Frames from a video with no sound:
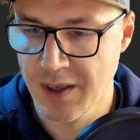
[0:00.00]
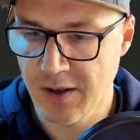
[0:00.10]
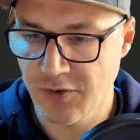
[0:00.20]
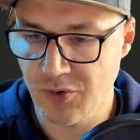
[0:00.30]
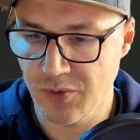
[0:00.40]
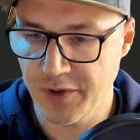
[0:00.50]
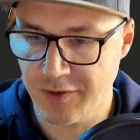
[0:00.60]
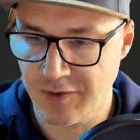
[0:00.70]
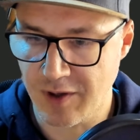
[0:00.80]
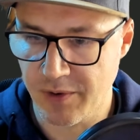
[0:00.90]
So this
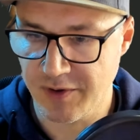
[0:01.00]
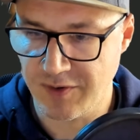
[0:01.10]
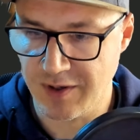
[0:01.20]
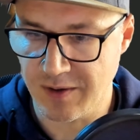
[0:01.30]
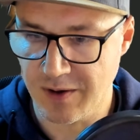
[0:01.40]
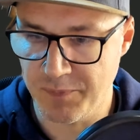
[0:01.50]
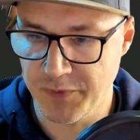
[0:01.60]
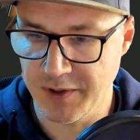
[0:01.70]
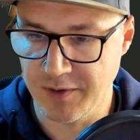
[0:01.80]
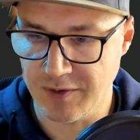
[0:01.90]
is how I set up
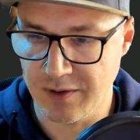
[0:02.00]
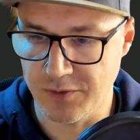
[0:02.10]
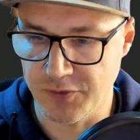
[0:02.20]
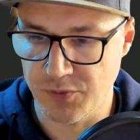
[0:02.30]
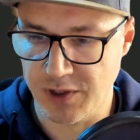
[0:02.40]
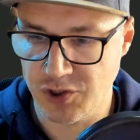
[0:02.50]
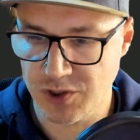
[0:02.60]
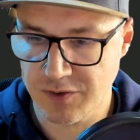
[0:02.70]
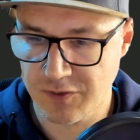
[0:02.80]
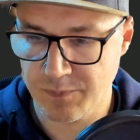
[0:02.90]
these illustrations.